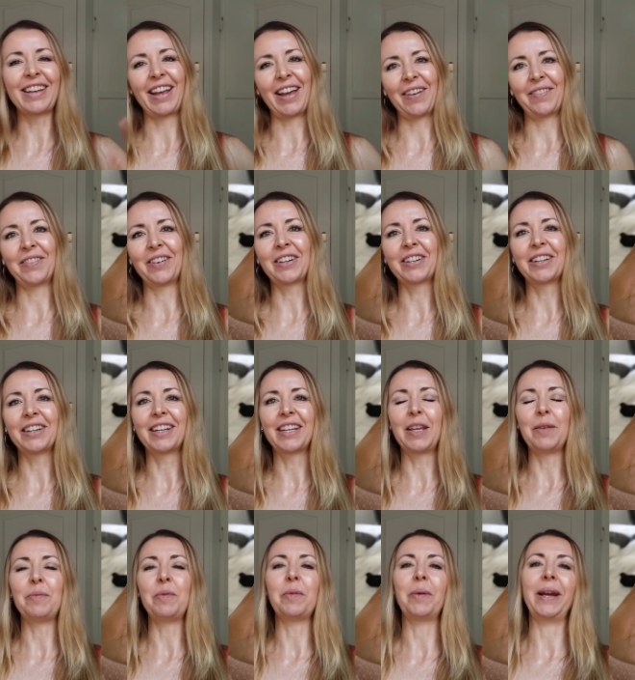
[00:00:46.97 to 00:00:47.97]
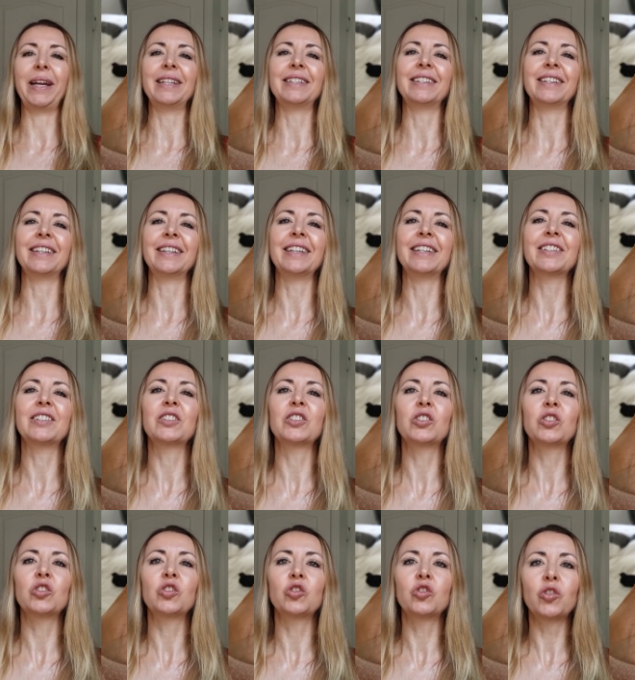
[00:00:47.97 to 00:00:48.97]
I'm not going to keep you waiting.
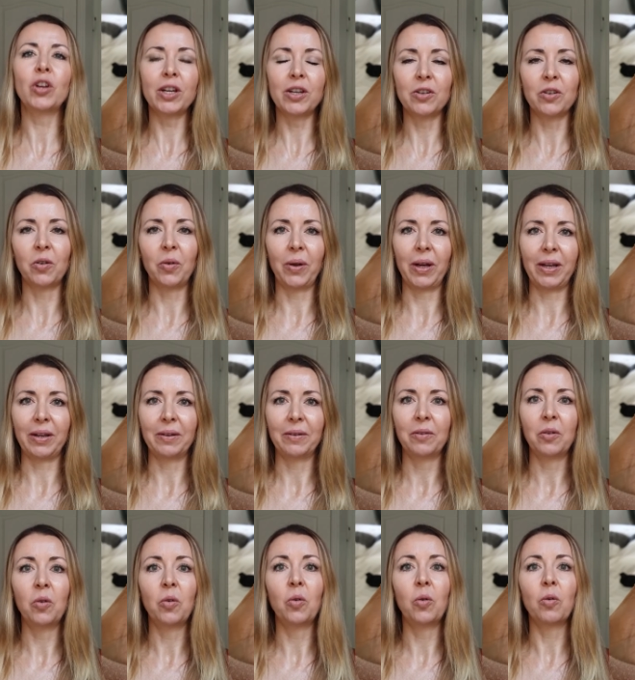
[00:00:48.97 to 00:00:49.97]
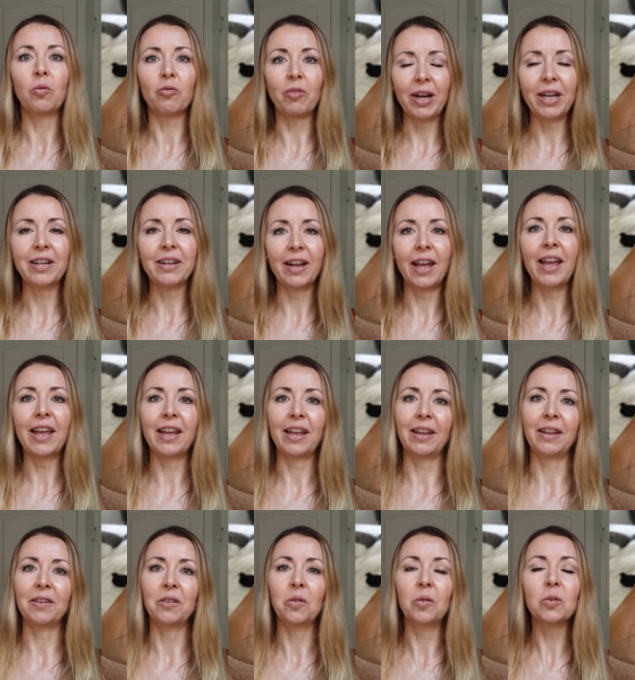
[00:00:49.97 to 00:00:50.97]
It's tretinoin or retin
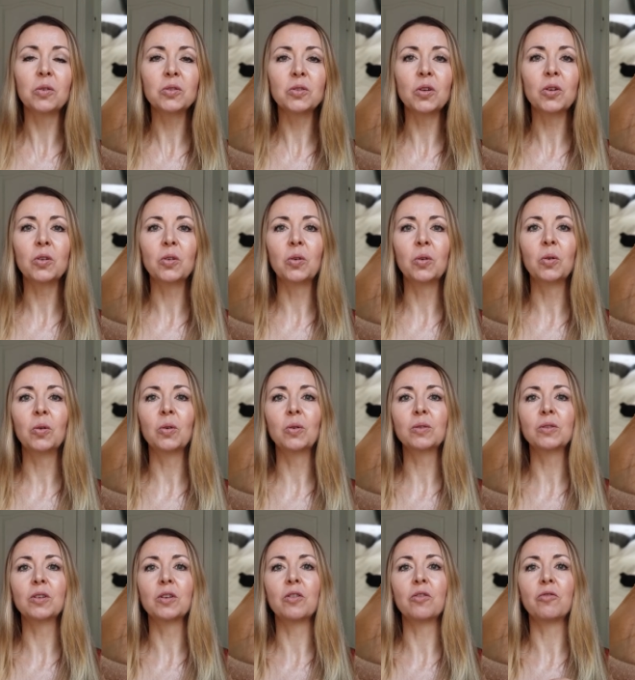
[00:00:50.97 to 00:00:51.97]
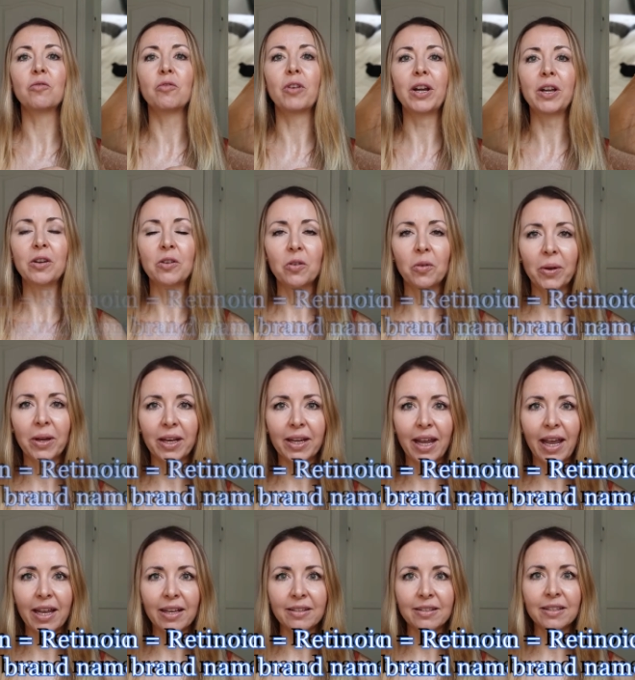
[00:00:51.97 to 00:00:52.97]
A, also called retinoic
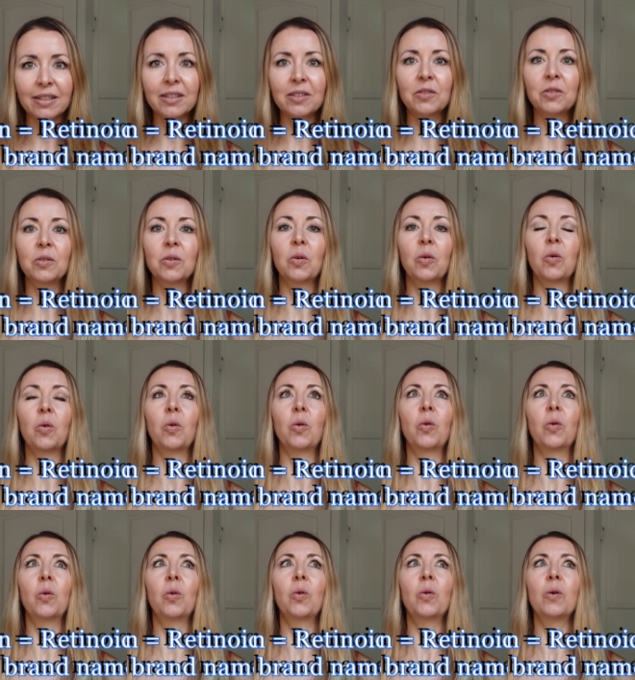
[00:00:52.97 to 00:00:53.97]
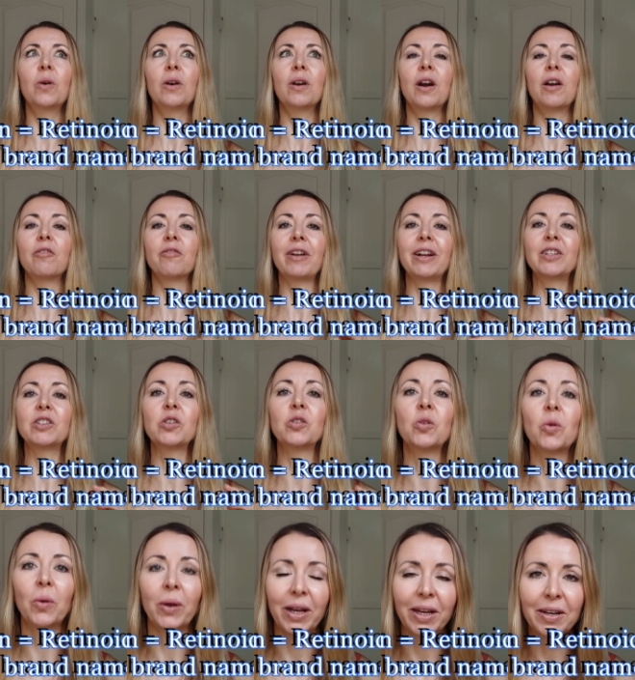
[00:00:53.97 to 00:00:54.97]
acid or a
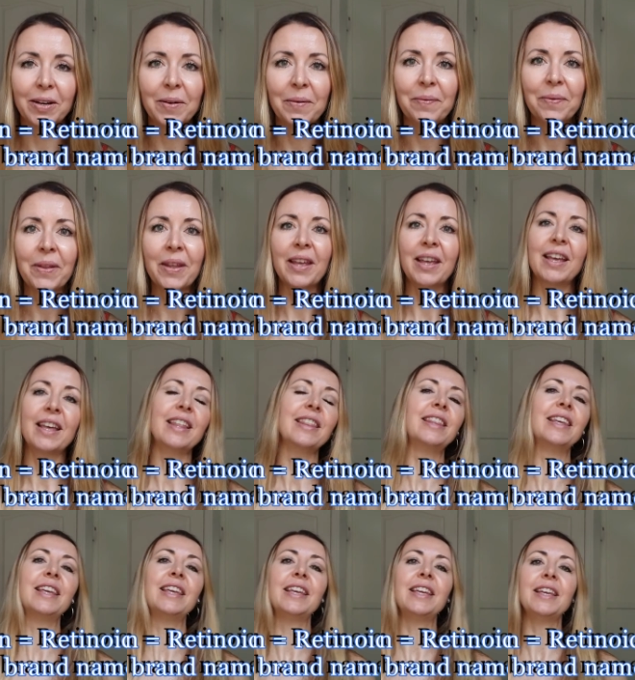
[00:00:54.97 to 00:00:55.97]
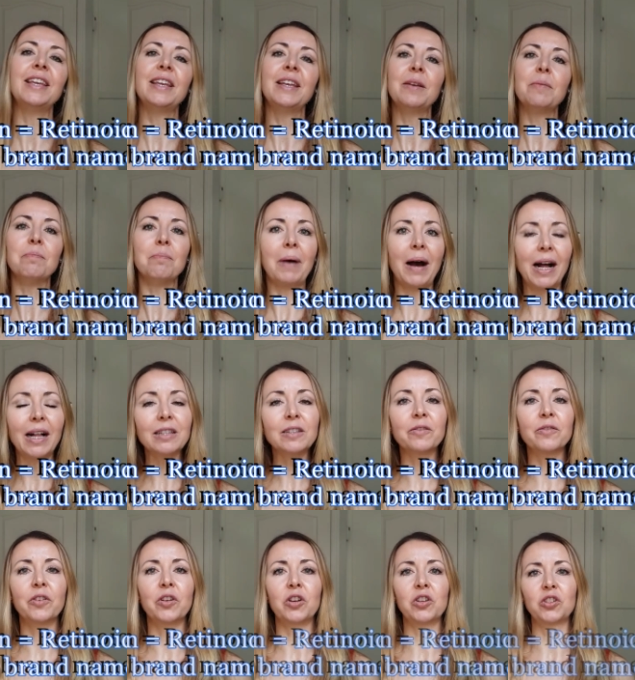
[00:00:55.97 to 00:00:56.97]
retinoid. The milder
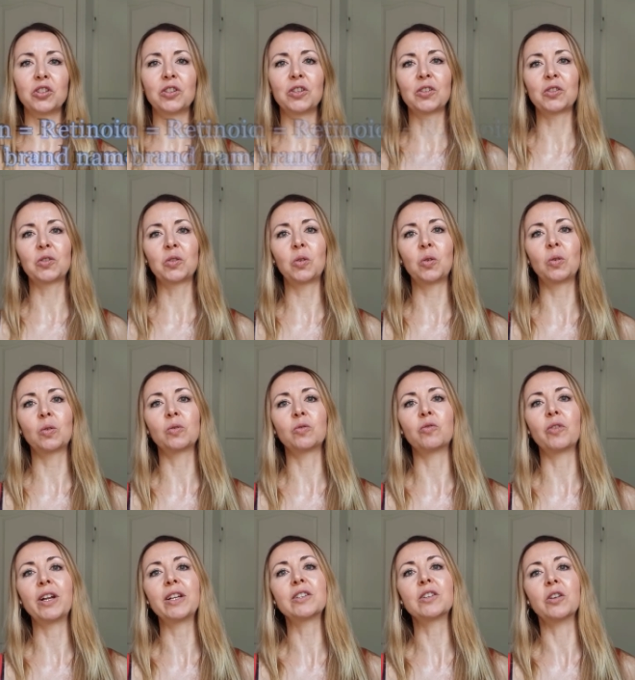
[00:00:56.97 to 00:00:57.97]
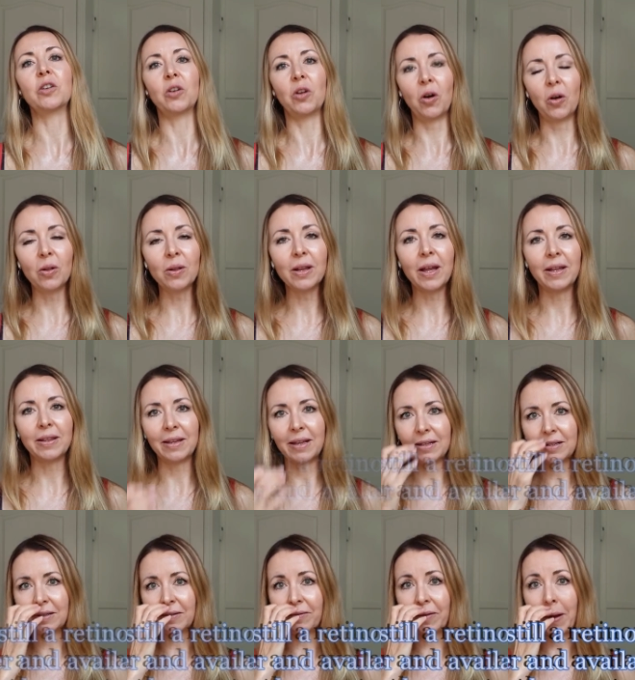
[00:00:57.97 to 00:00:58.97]
version is called retinol, and
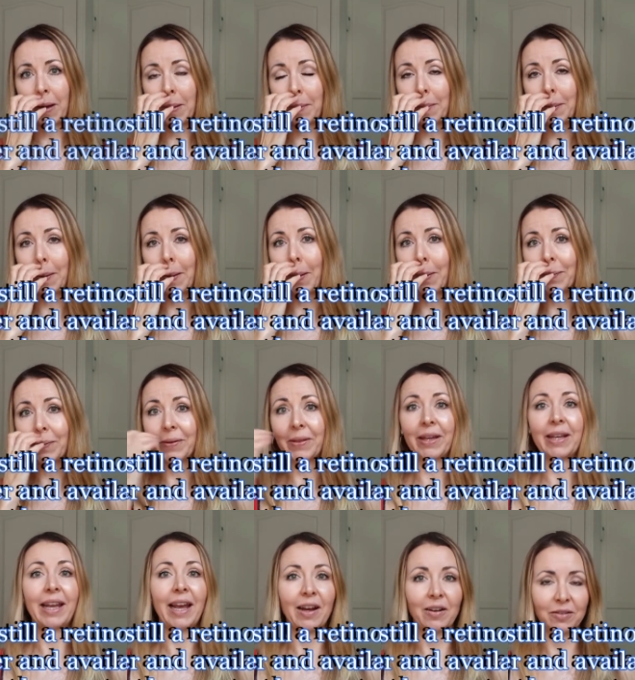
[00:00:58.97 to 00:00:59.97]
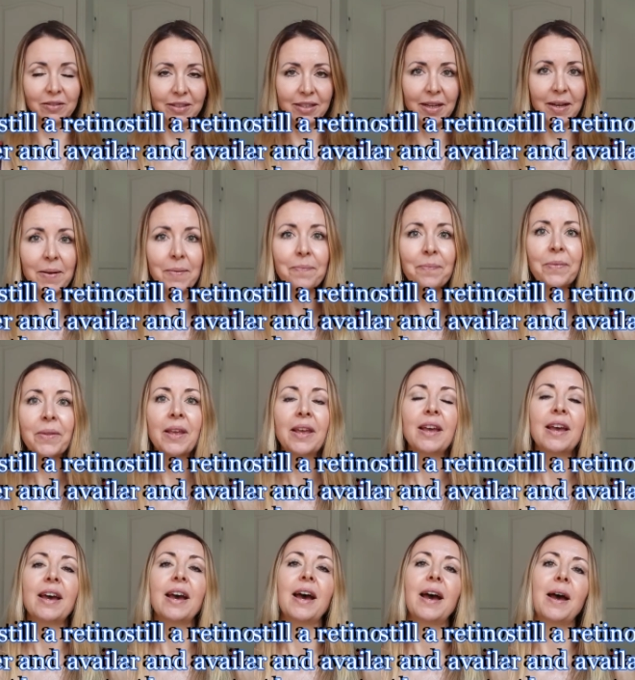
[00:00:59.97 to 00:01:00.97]
that's available over the counter.
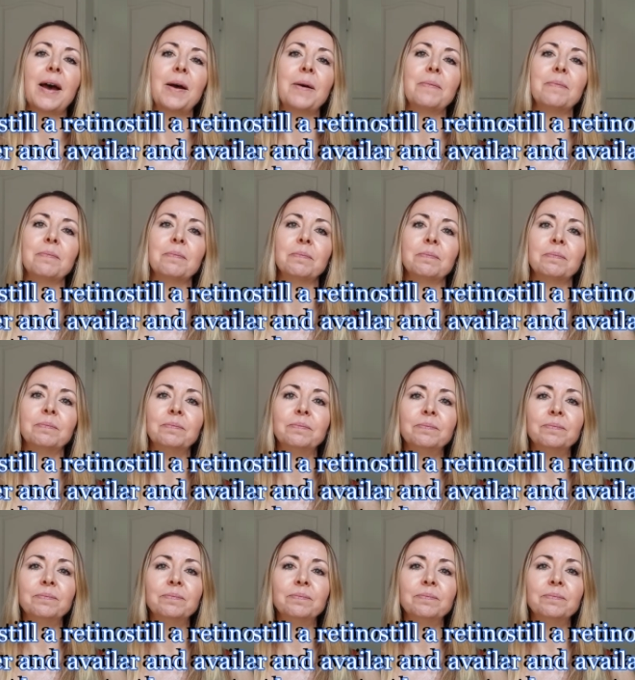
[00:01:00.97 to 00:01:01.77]
Um,